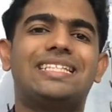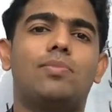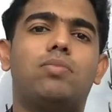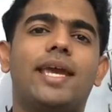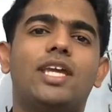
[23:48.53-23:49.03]

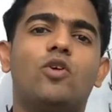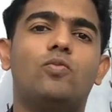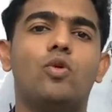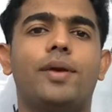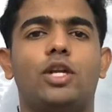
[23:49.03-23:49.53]
plane of
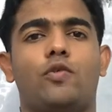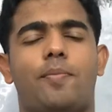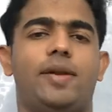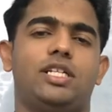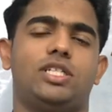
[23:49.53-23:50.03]
movement of
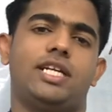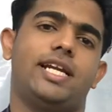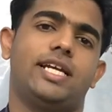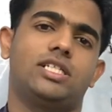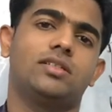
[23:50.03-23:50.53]
abduction and
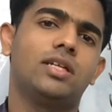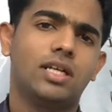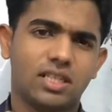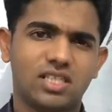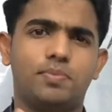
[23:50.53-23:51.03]
adduction.
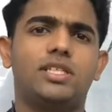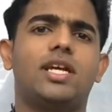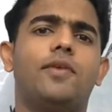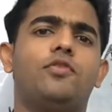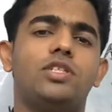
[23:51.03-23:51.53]
This is a bit
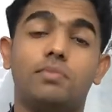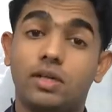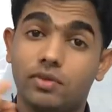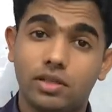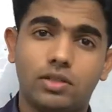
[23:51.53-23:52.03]
confusing, but
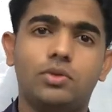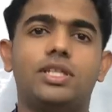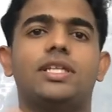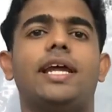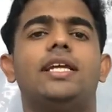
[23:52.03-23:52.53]
we'll do
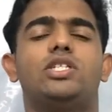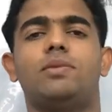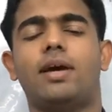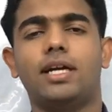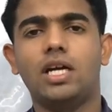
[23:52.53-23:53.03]
it in an easy
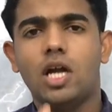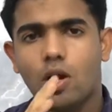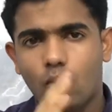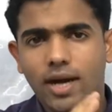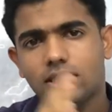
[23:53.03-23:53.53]
manner.
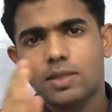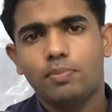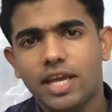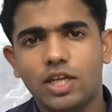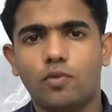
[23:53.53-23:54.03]
What is the
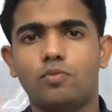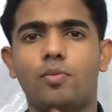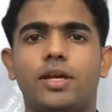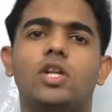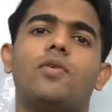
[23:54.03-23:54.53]
plane of
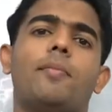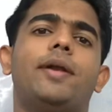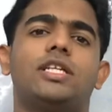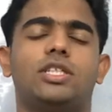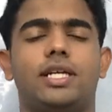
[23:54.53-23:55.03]
movement of
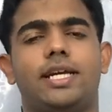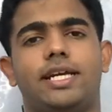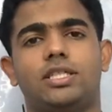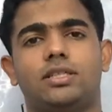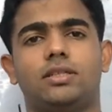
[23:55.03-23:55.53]
abduction and
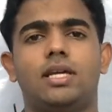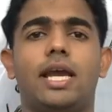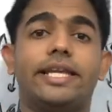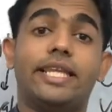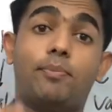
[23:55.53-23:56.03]
adduction?
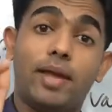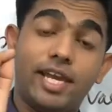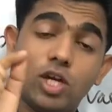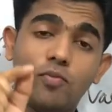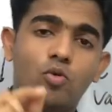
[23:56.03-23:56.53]
The
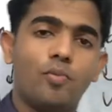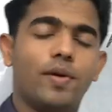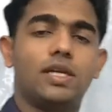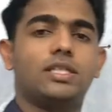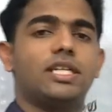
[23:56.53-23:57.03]
plane of
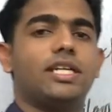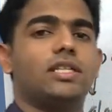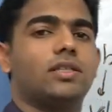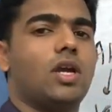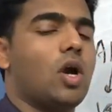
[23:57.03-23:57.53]
movement
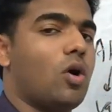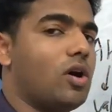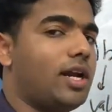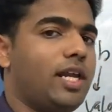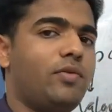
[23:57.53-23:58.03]
is,
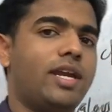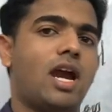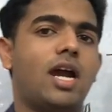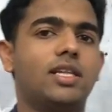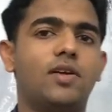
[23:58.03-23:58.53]
already we
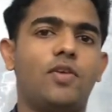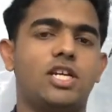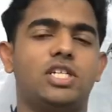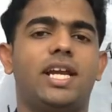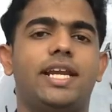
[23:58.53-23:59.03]
had the
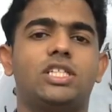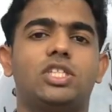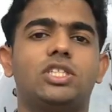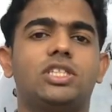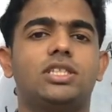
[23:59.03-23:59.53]
flexion and
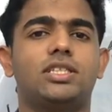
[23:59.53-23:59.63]
extension in the